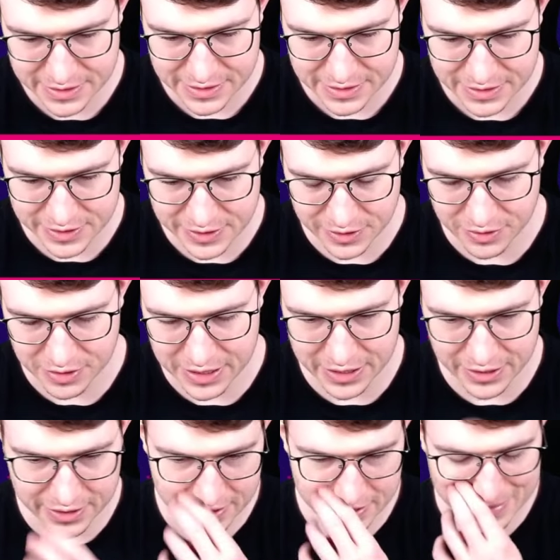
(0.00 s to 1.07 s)
So,
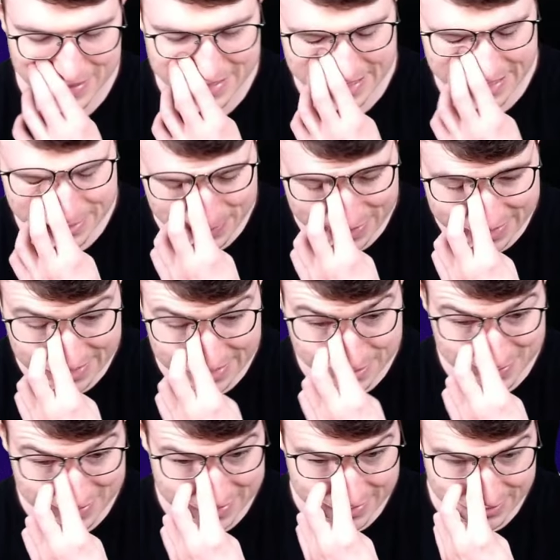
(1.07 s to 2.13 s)
okay. Makes sense.
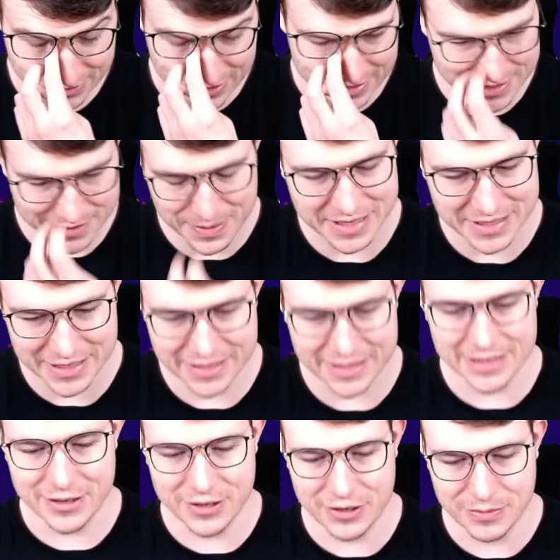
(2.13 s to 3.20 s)
Okay, does it make sense? I
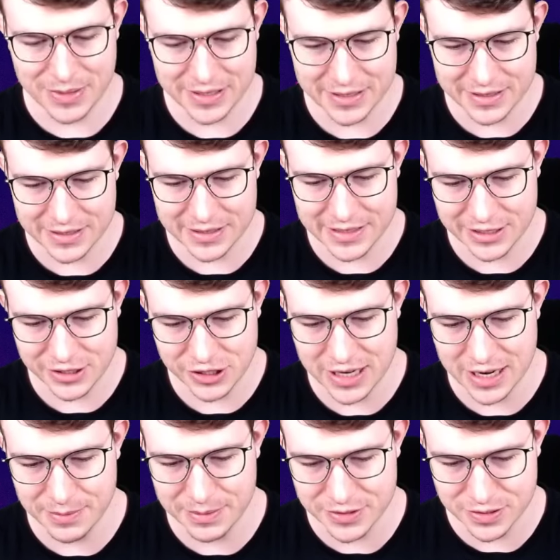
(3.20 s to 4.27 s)
don't know, but it's actually
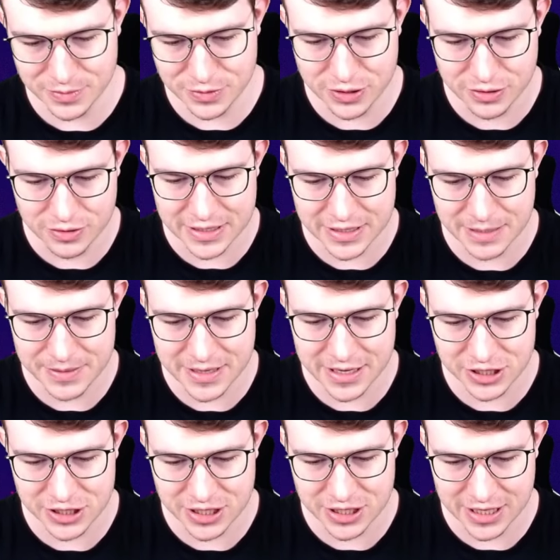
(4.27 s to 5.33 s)
happening. So, I'm just gonna go zap there.
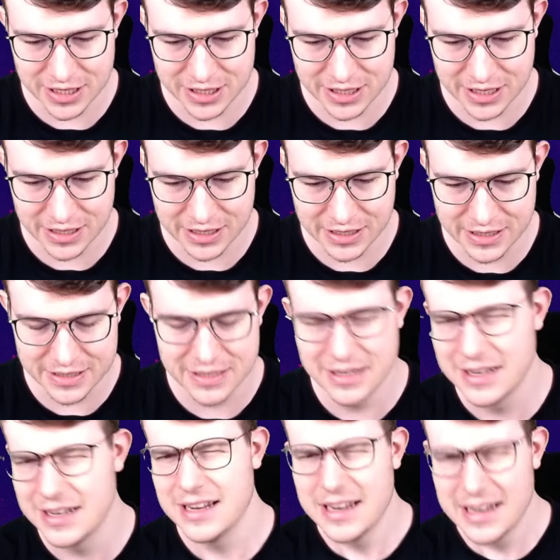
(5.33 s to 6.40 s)
Just kind of kill it.
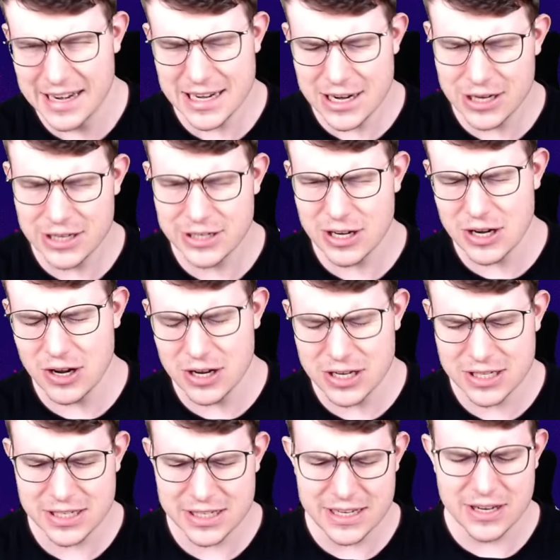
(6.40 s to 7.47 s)
Yeah, I thought,
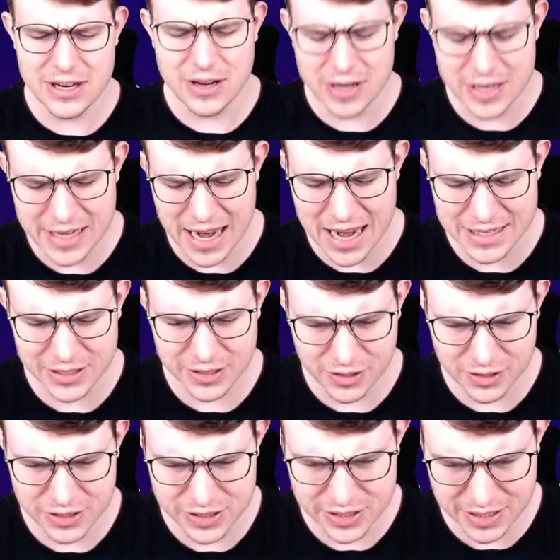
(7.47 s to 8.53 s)
honestly, it has
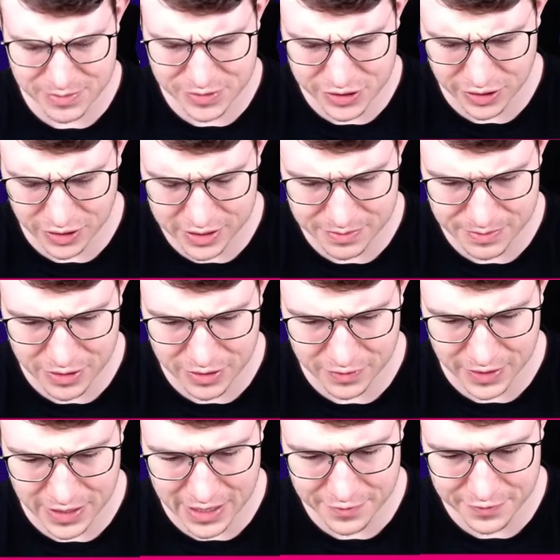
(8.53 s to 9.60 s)
also some solid amount of
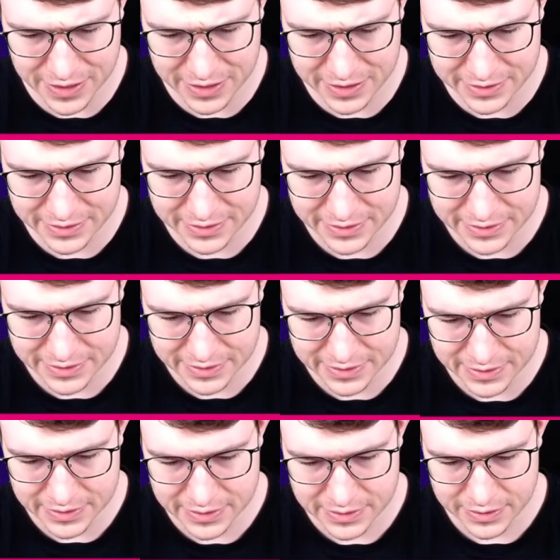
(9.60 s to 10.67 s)
life there.
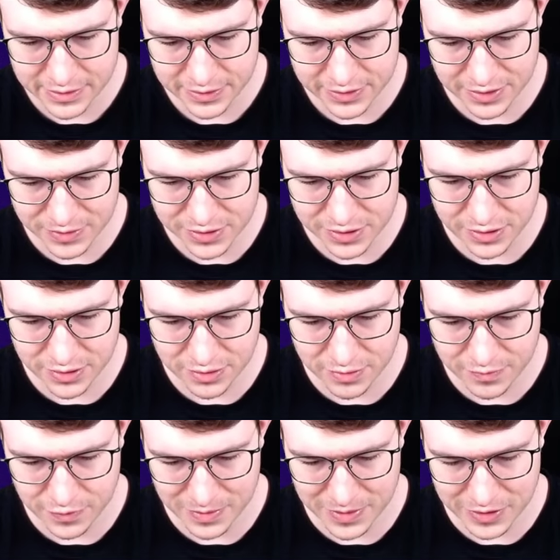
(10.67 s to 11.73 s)
So, I'm just gonna go
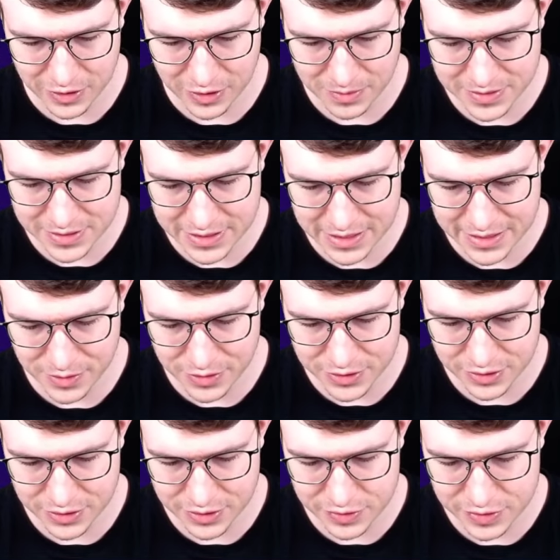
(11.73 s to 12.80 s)
for my Goblinstein. I'm also
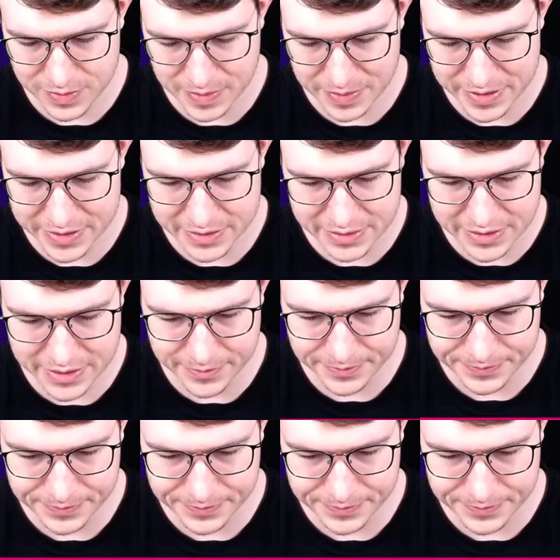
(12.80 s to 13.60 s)
gonna use my ability.